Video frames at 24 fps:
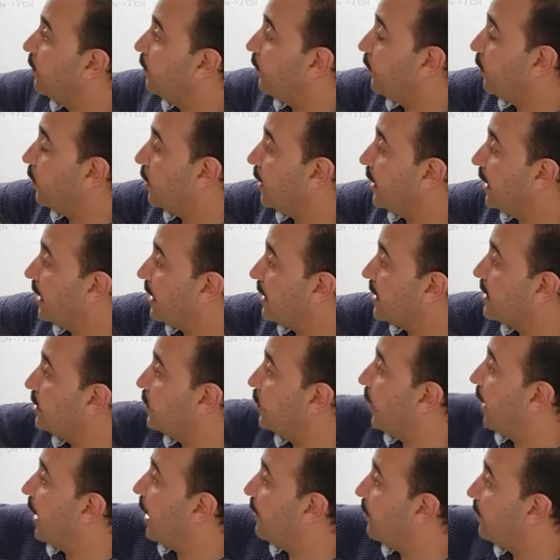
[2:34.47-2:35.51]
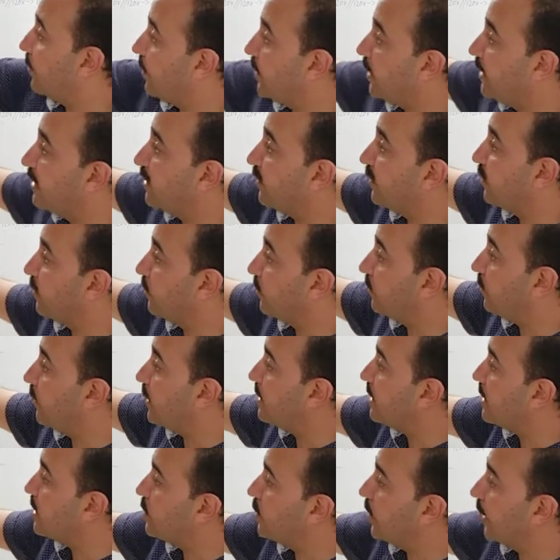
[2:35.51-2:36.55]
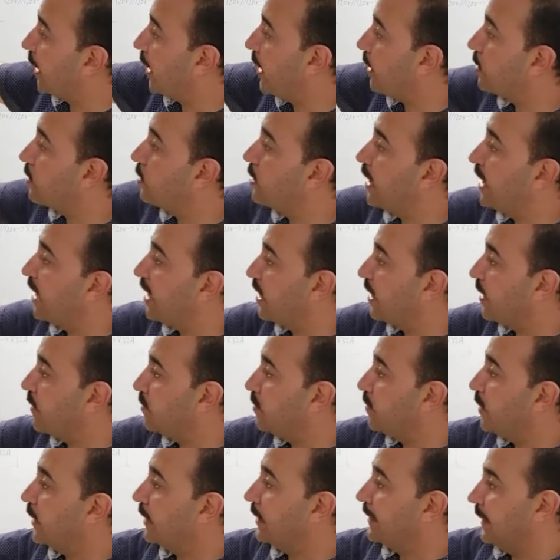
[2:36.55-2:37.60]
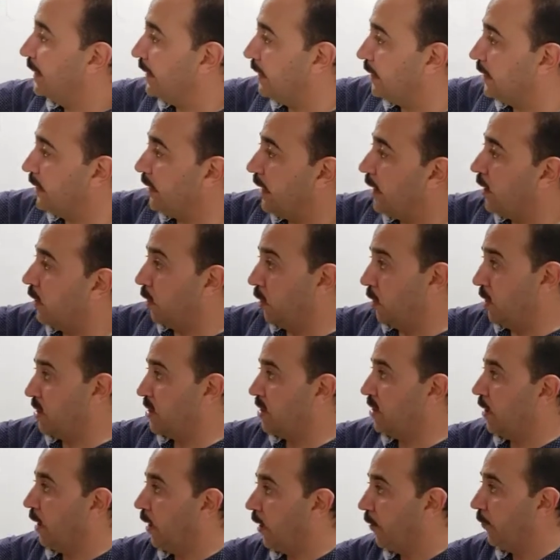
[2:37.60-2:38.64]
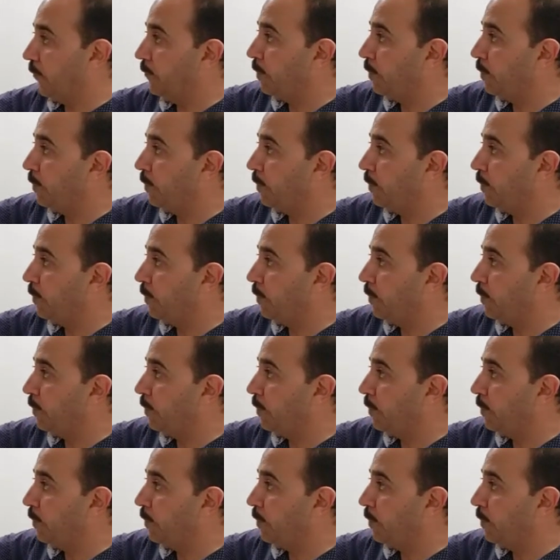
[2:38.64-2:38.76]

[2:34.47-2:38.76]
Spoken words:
For the rest, we have three different phases. We can connect them delta or star.